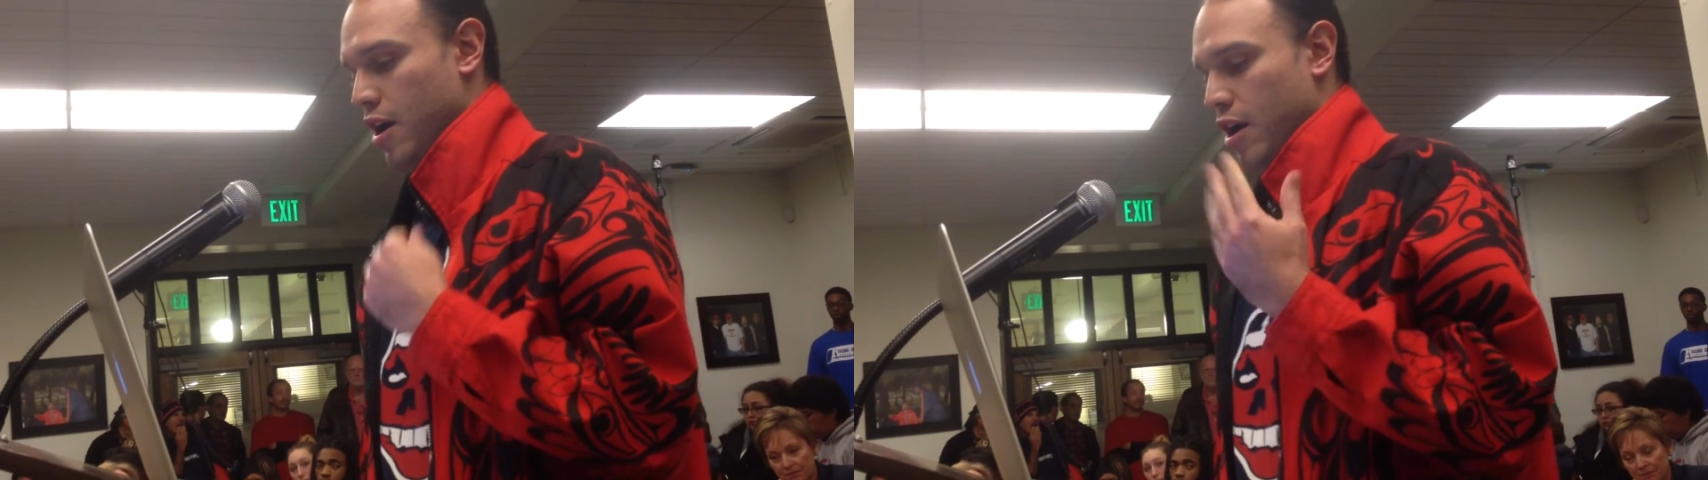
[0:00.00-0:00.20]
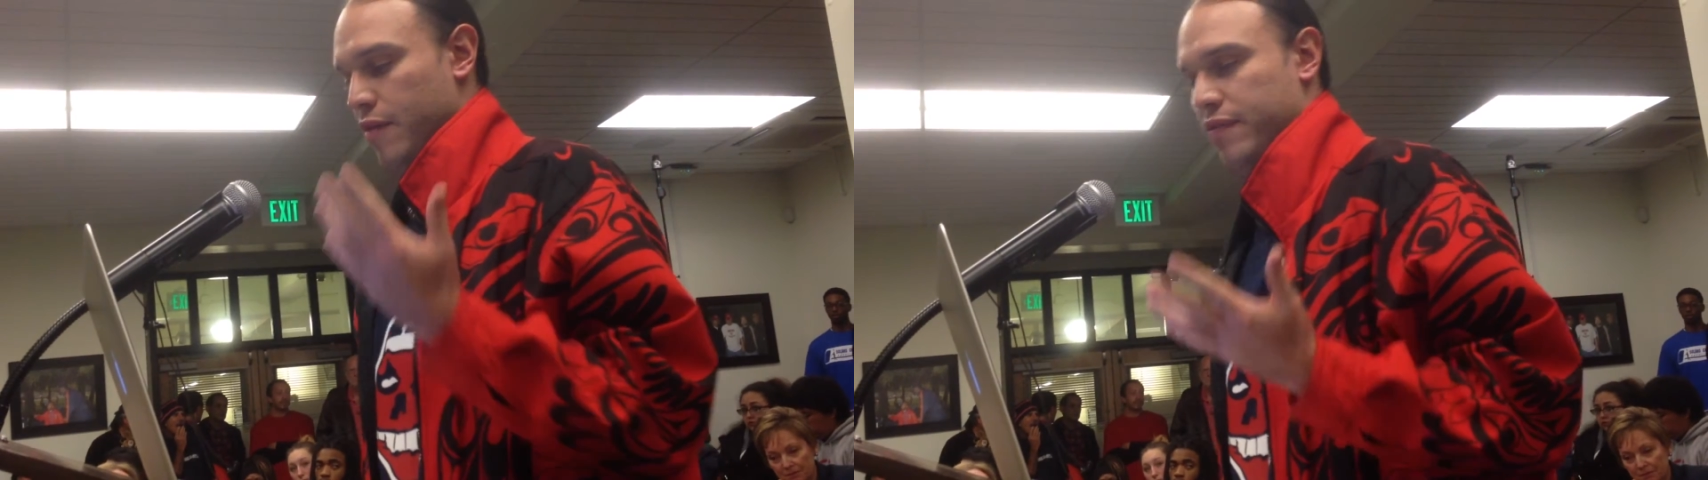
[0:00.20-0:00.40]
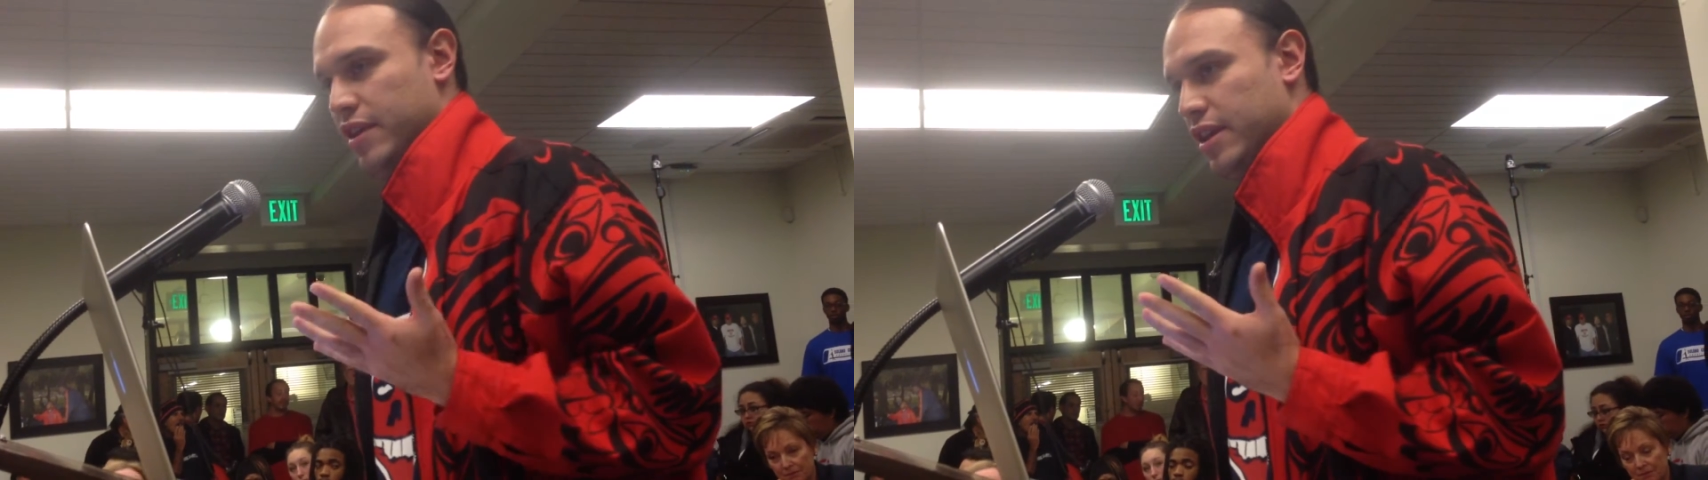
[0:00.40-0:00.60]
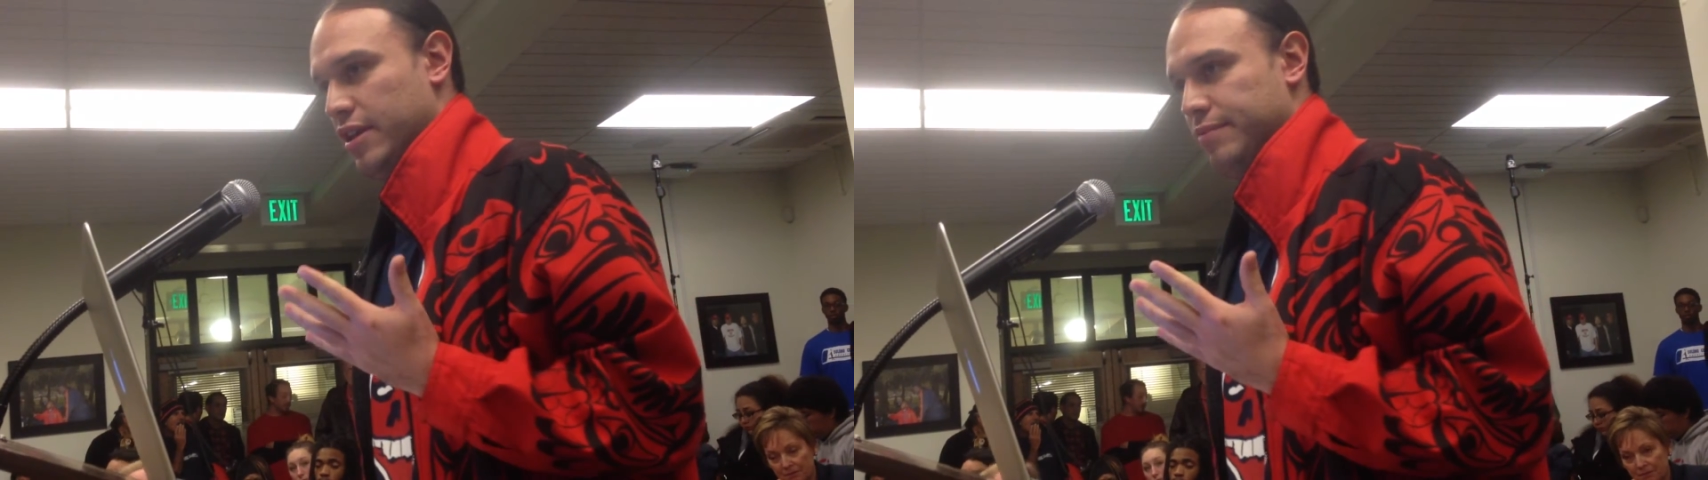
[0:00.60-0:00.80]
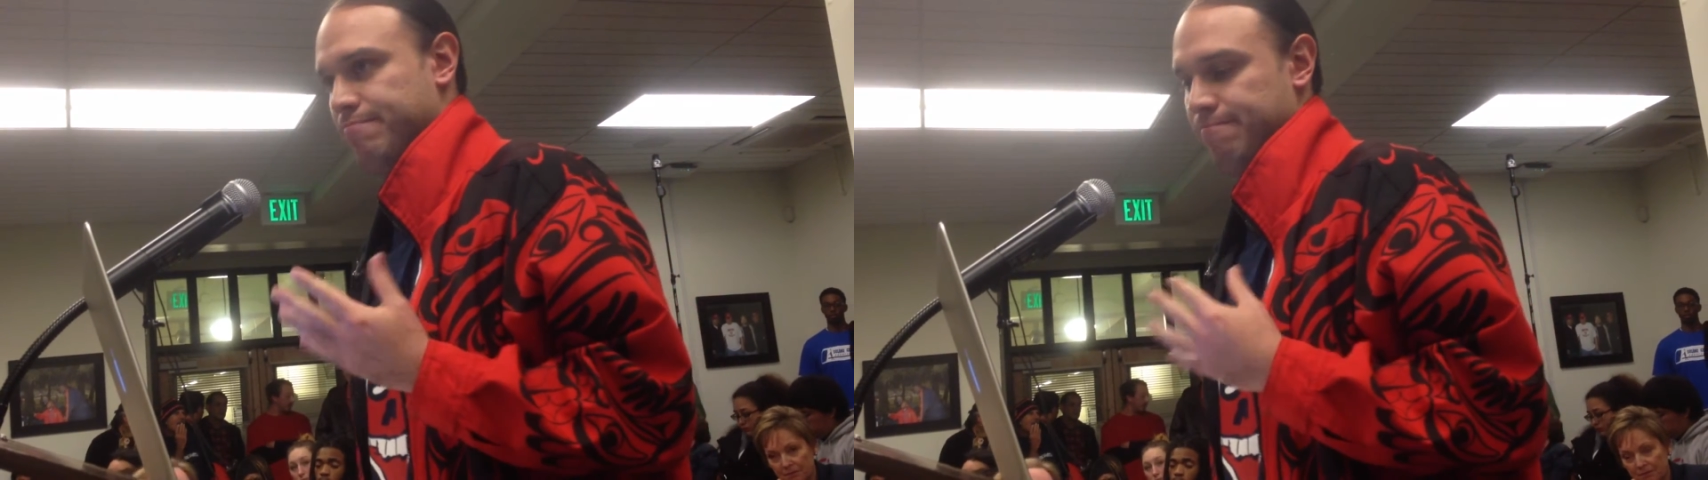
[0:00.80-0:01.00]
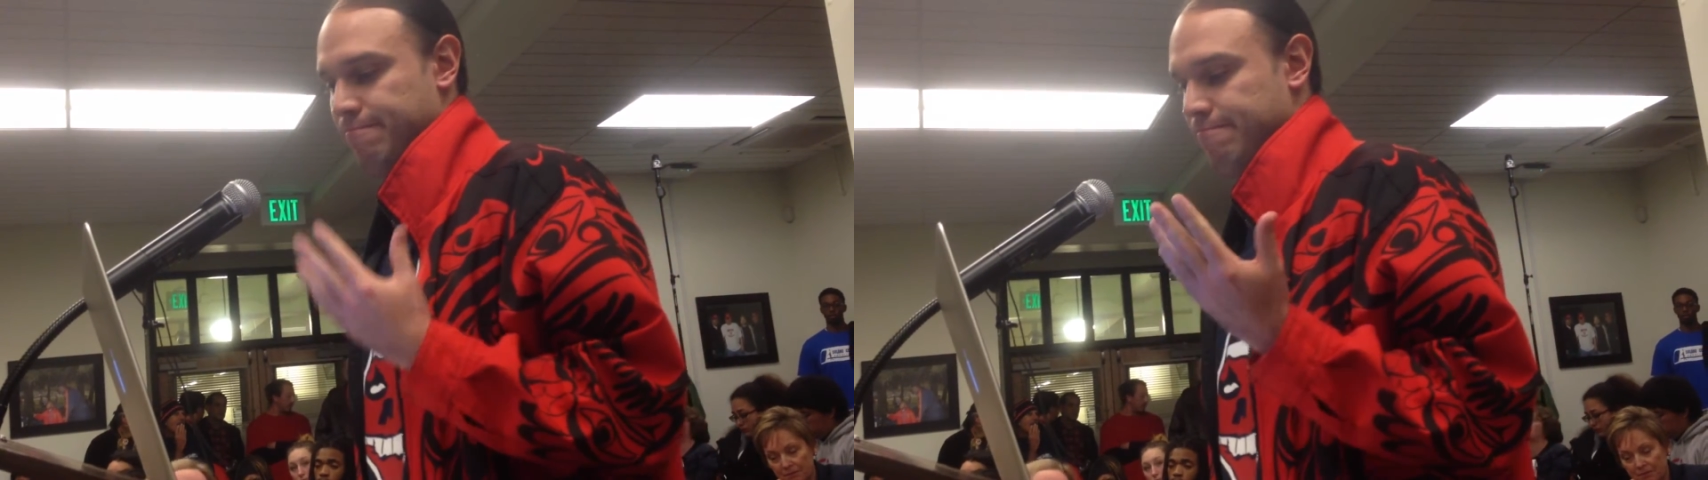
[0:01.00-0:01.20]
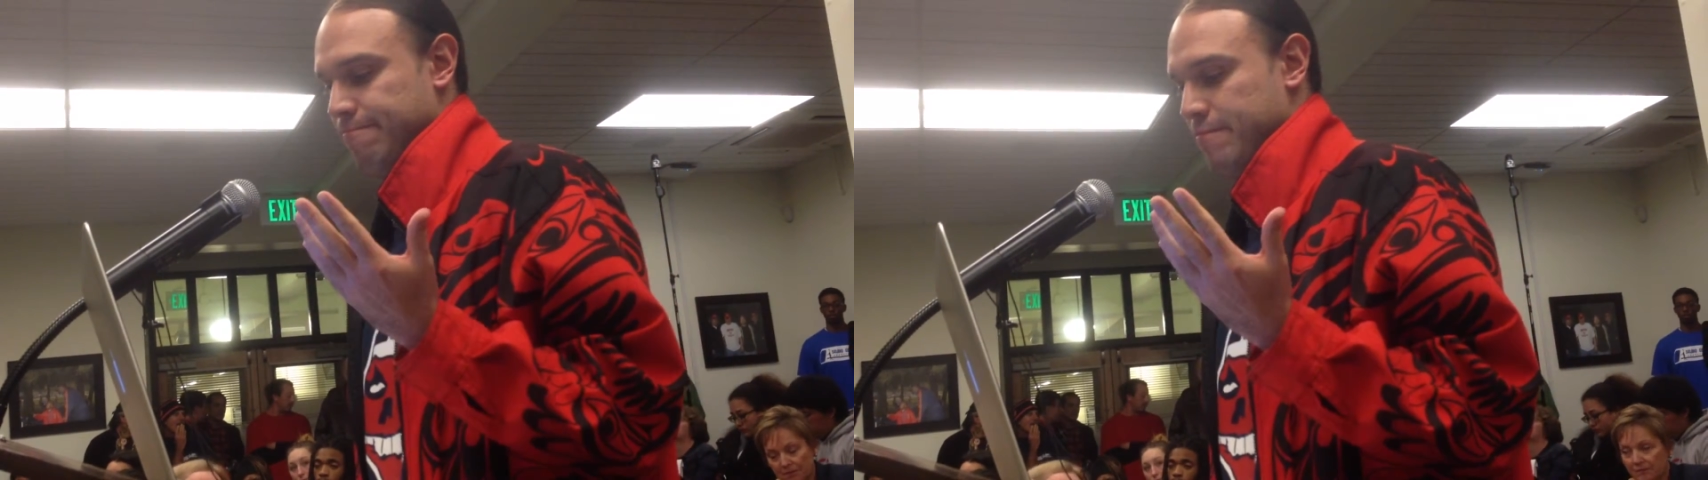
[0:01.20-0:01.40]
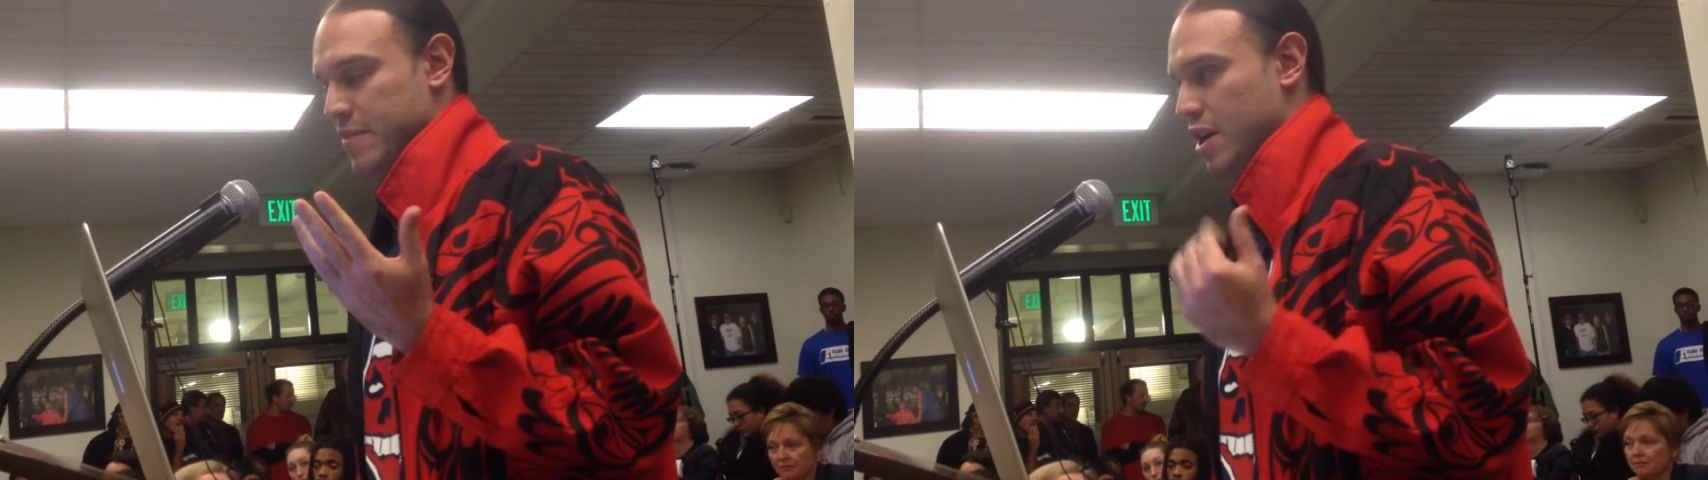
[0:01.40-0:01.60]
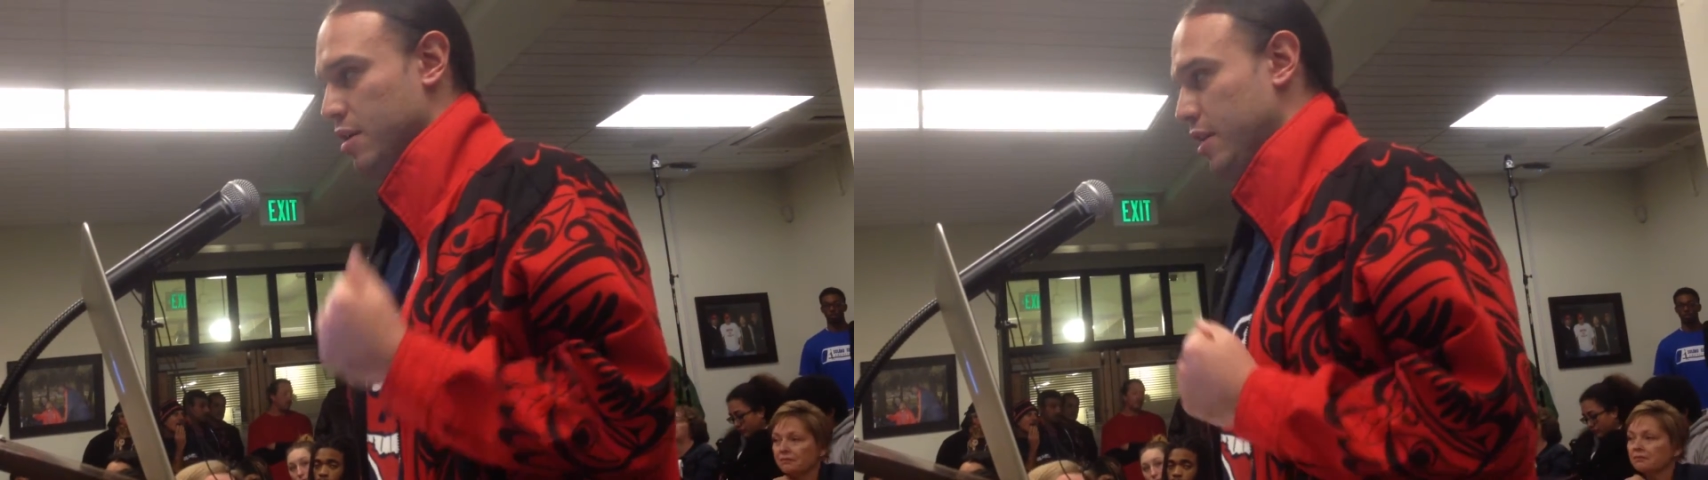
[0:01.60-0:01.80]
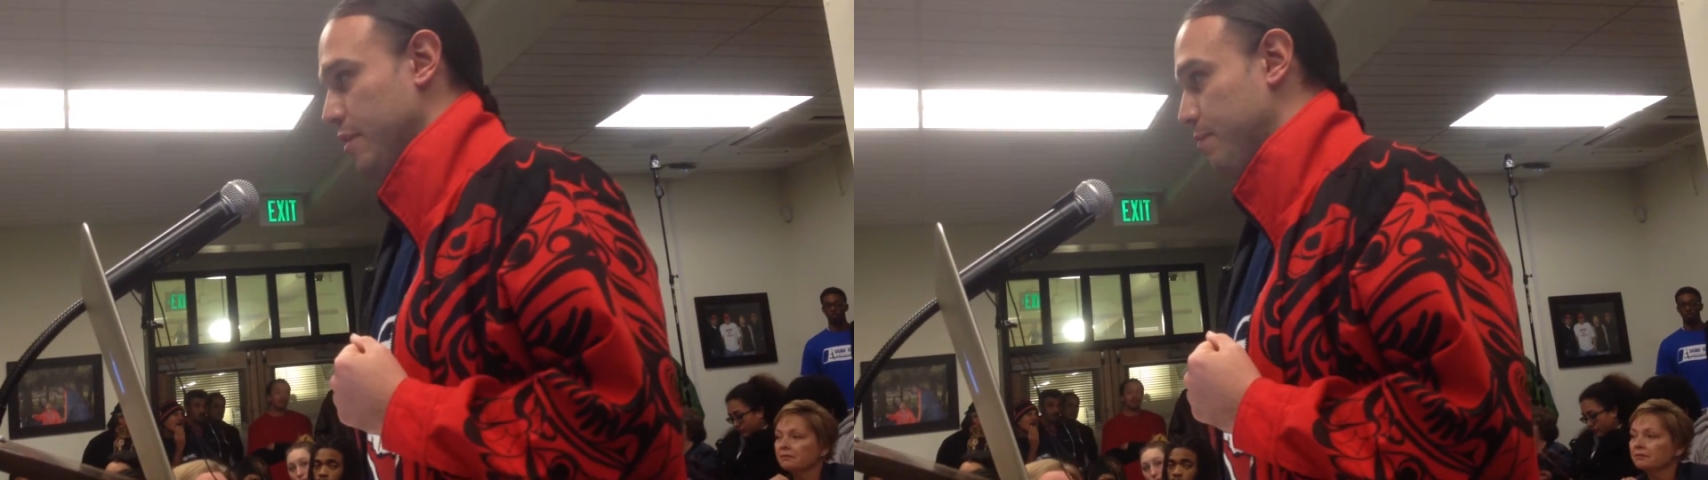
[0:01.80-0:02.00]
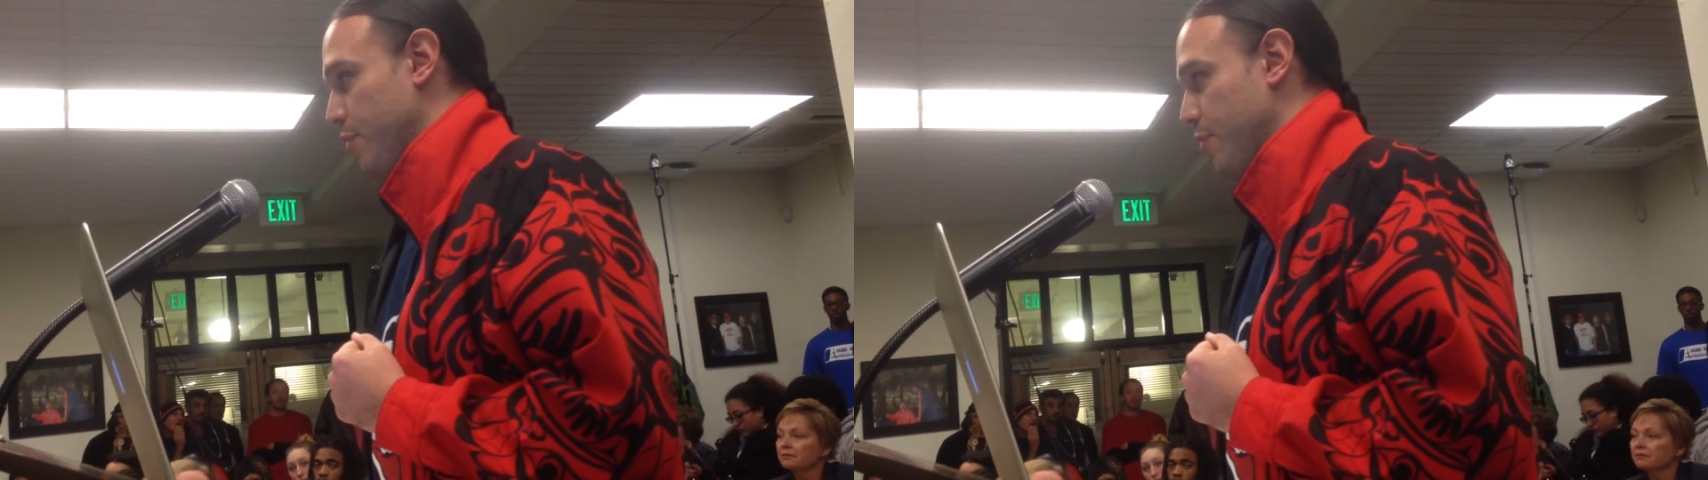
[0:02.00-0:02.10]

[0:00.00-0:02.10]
of the nearly